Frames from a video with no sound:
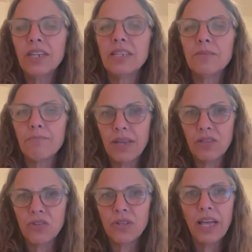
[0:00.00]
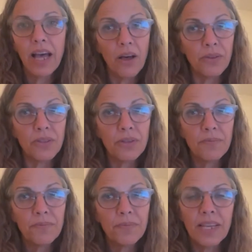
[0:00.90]
is mental health.
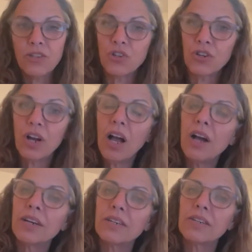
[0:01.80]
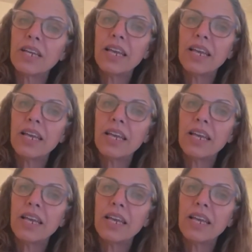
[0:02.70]
It's your heart.